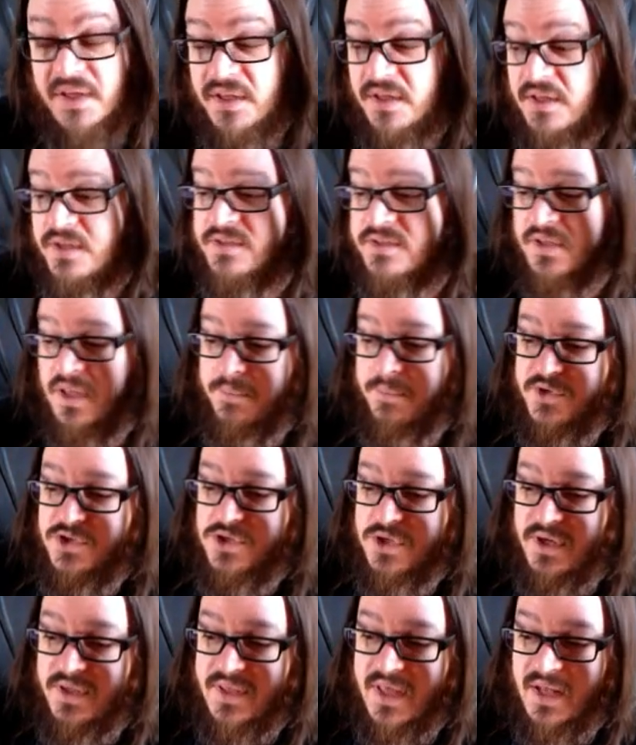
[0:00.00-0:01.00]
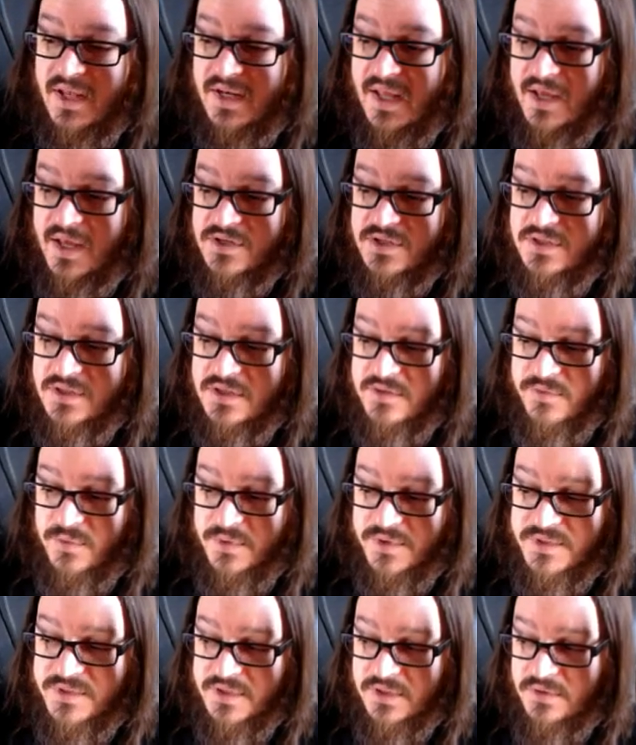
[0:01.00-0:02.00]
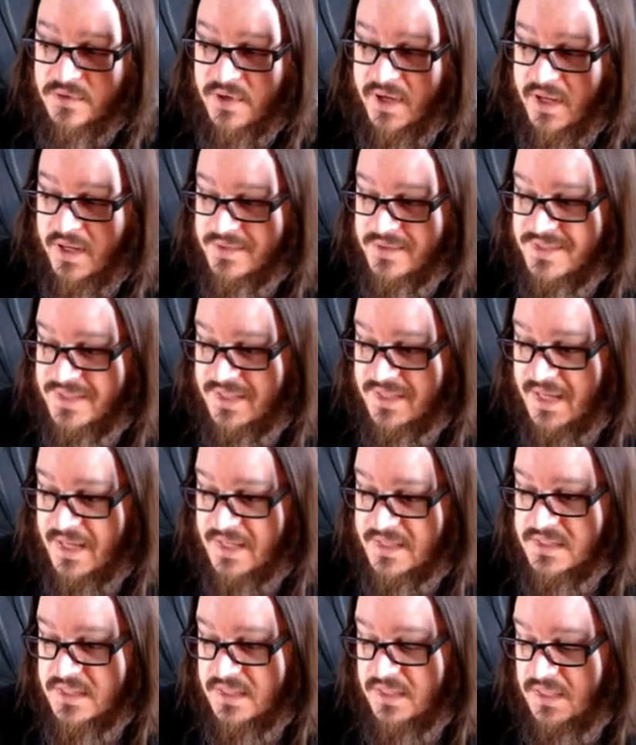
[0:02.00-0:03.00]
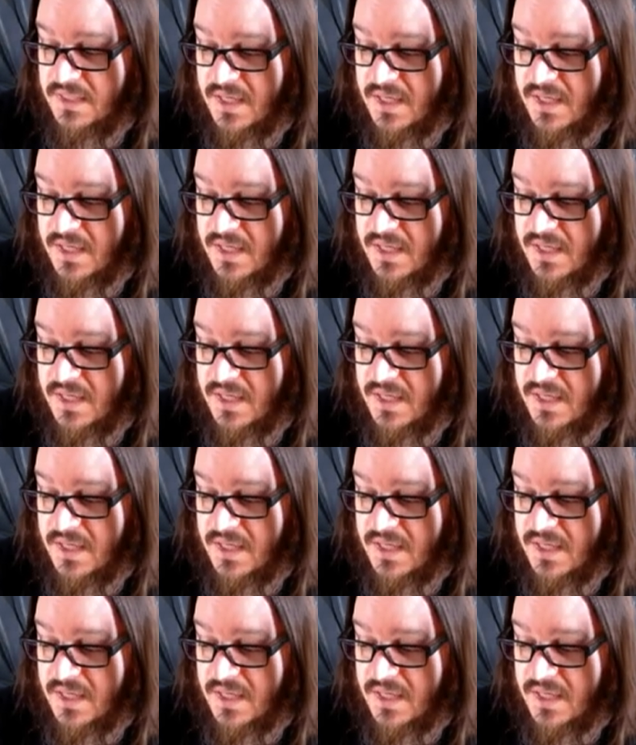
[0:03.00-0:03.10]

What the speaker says: So let me show you that in action. And if you want to stick around to the end,